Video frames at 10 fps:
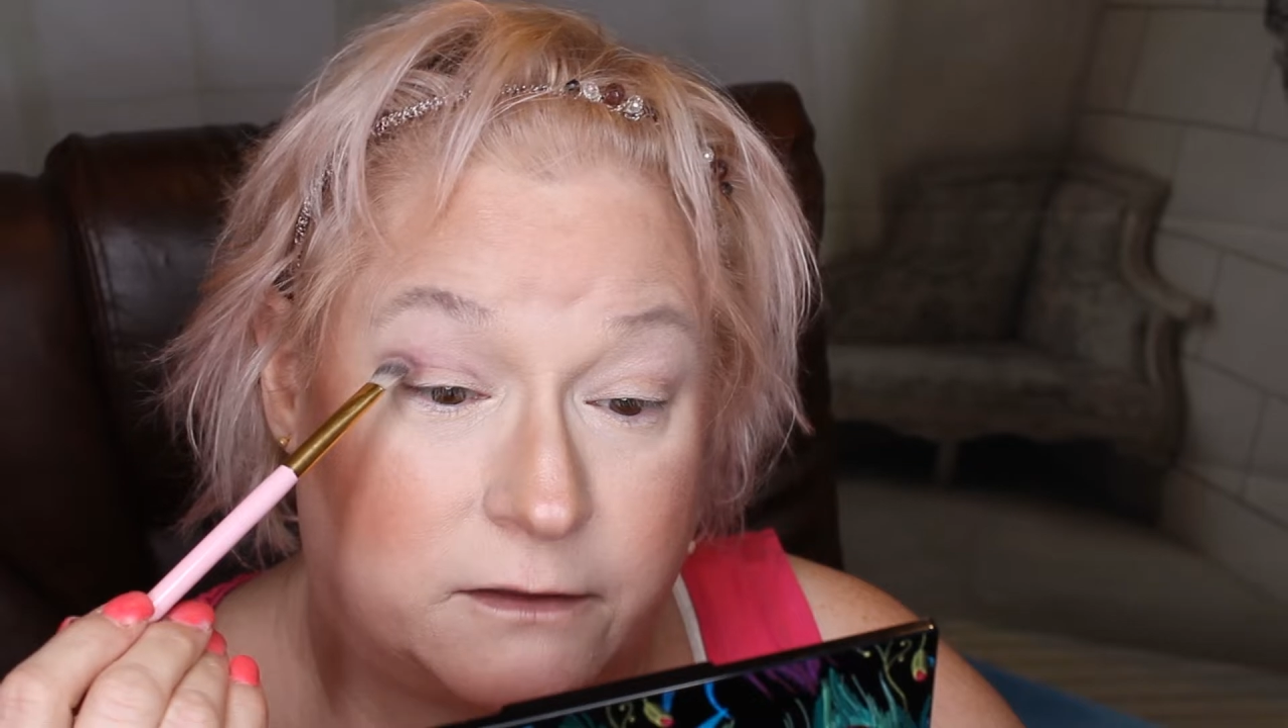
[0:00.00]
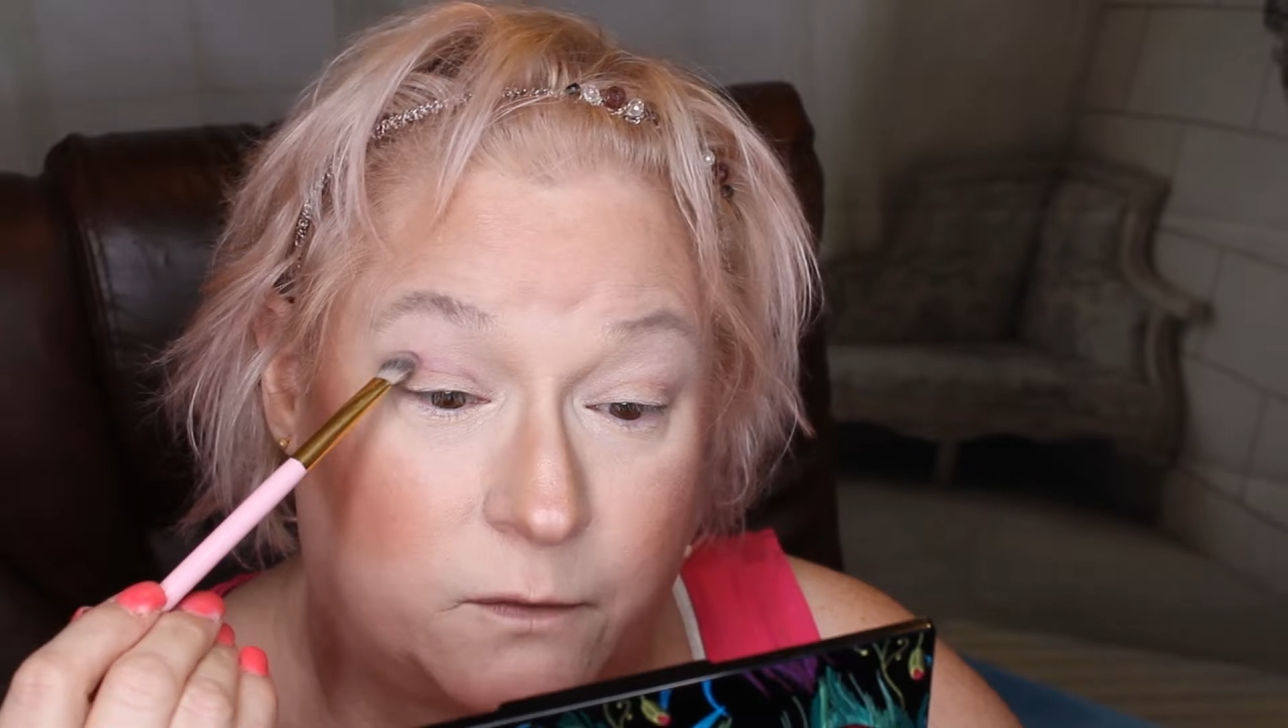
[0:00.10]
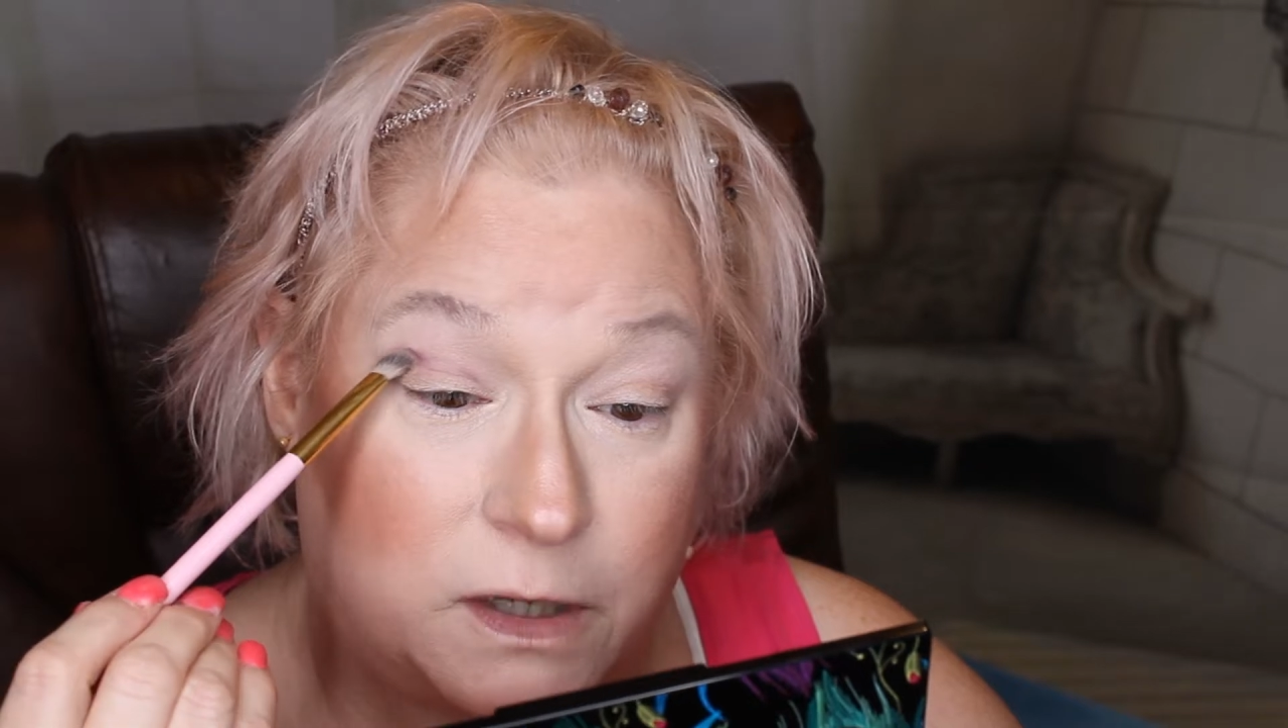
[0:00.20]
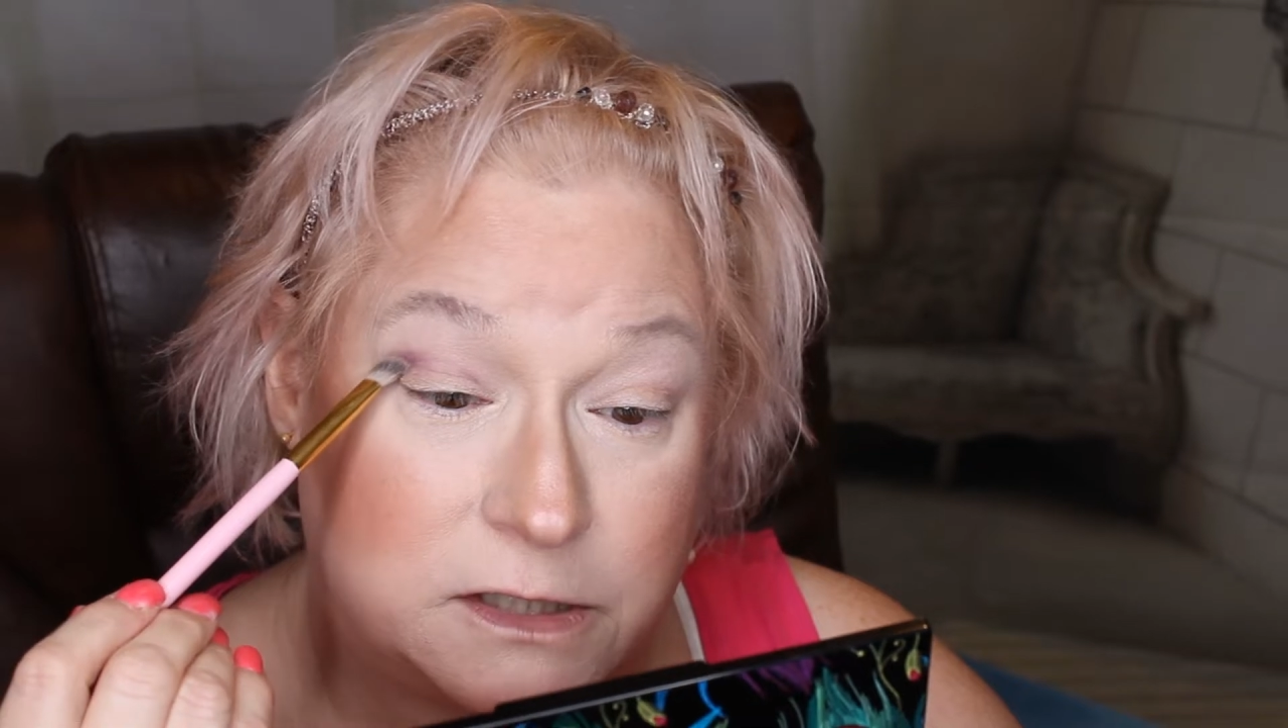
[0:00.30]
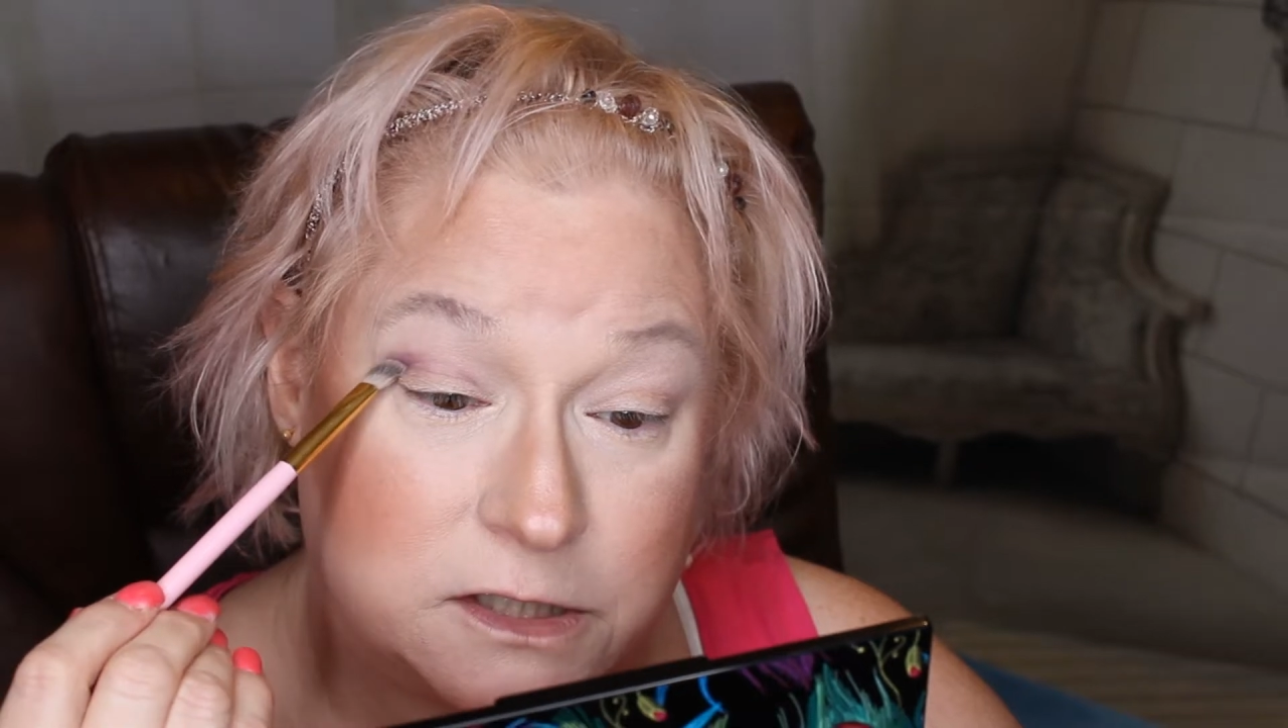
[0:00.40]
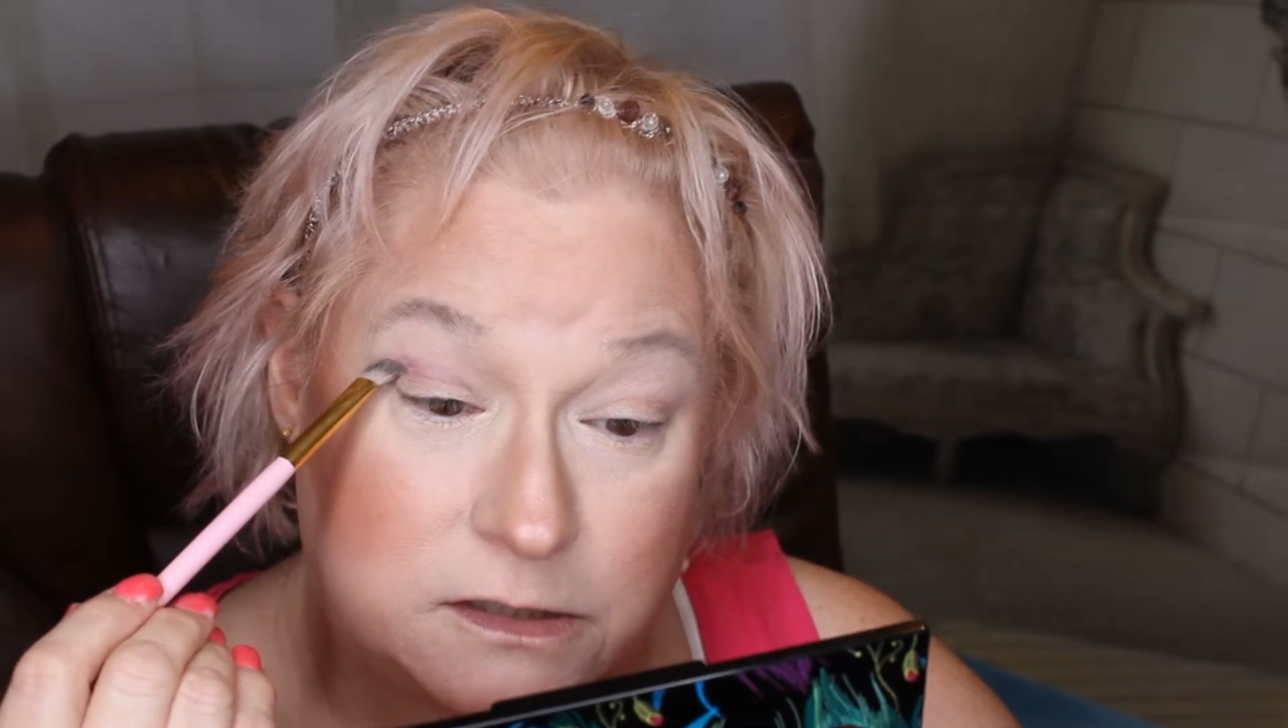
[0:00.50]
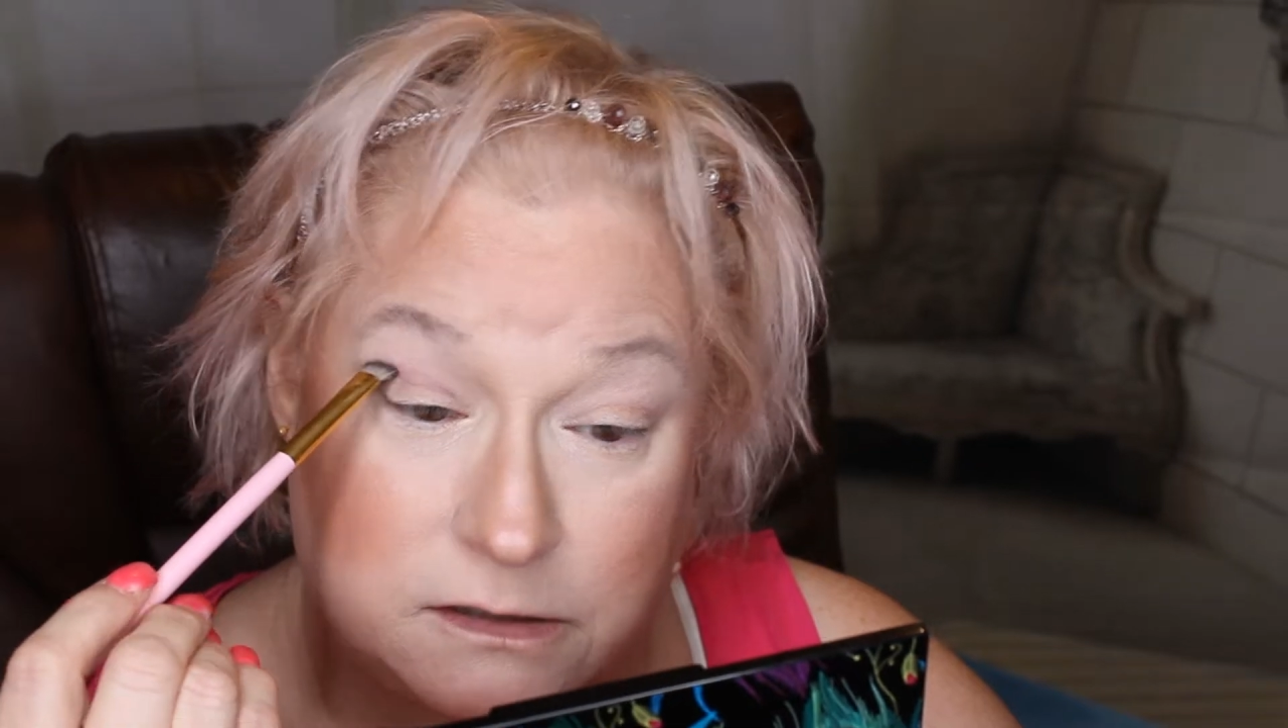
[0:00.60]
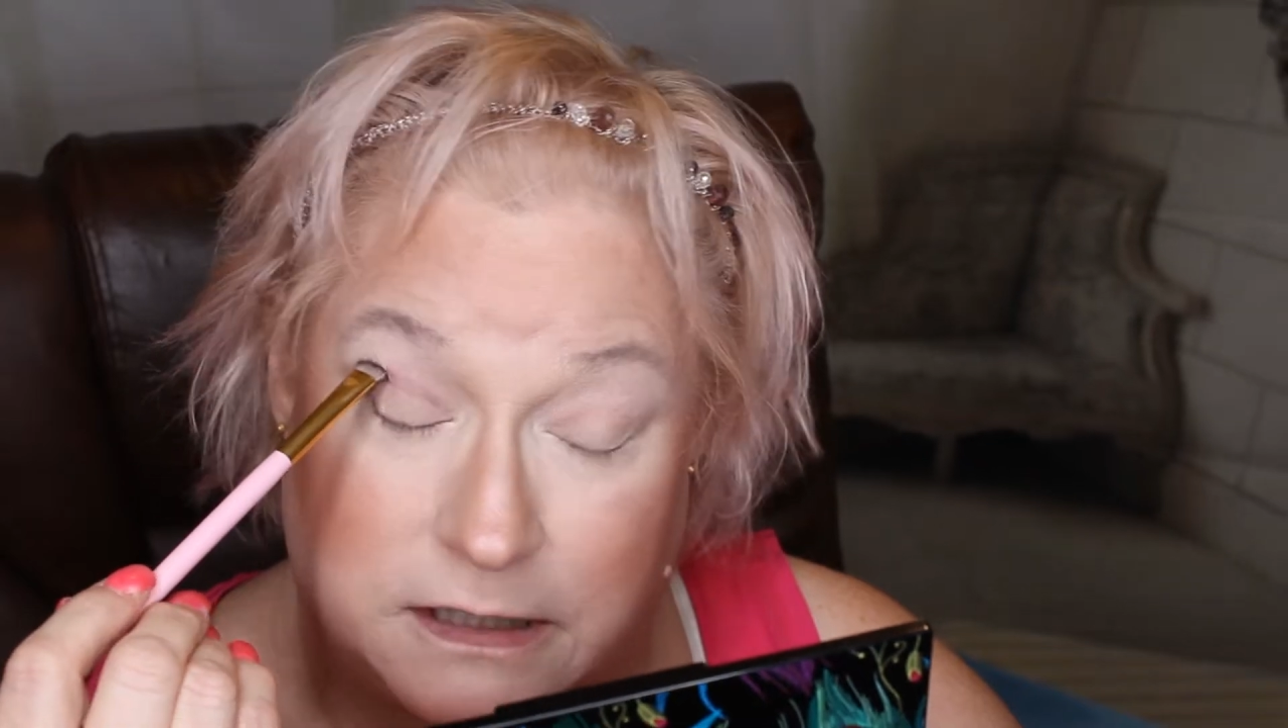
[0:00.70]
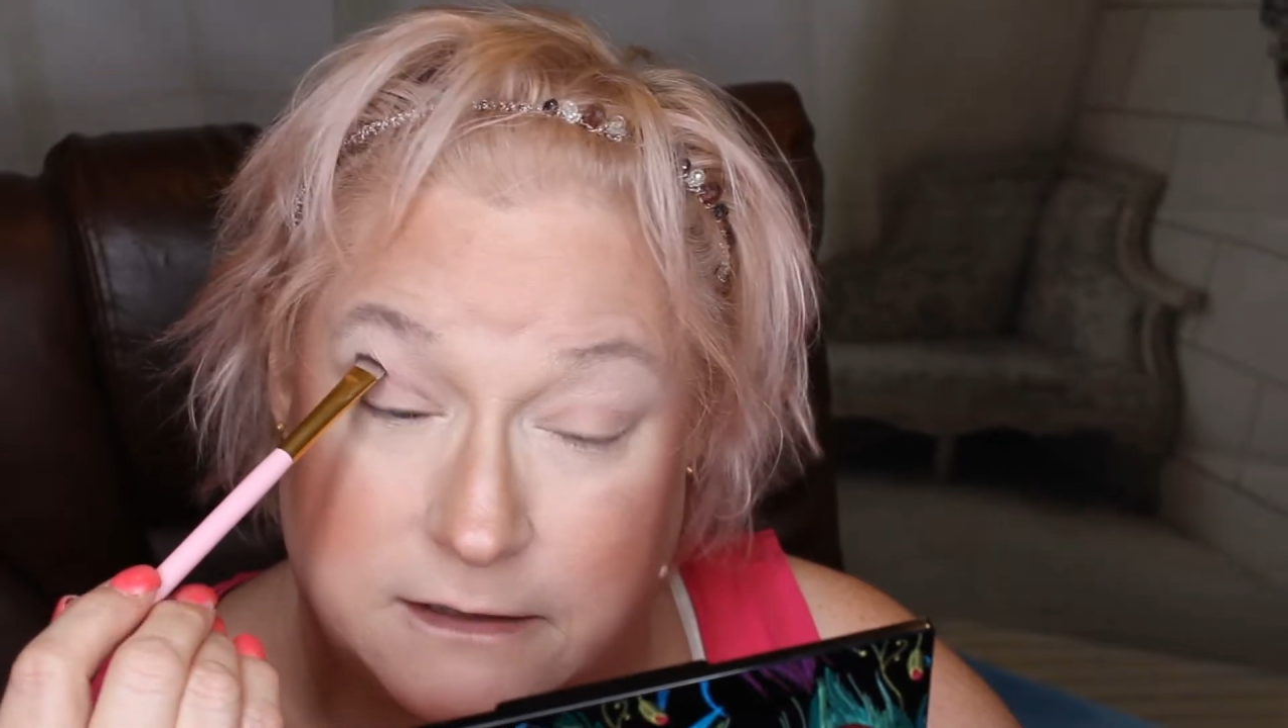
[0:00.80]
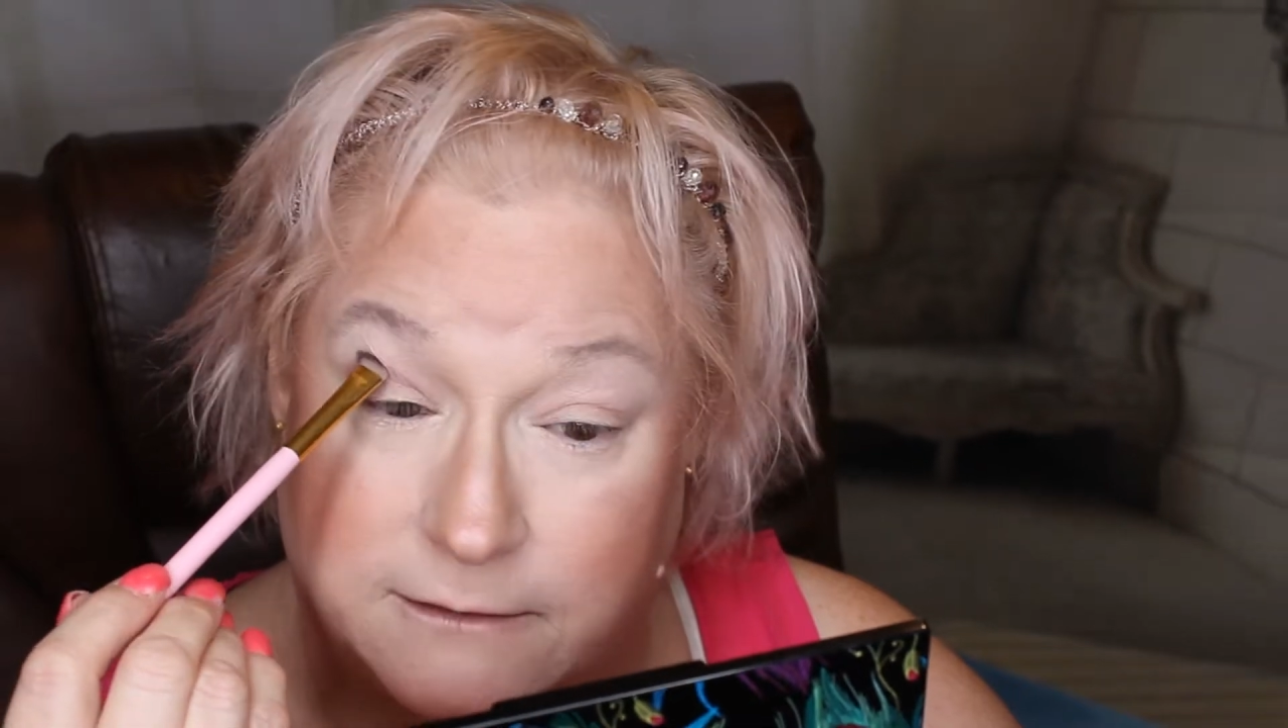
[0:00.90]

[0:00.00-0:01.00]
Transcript: that watches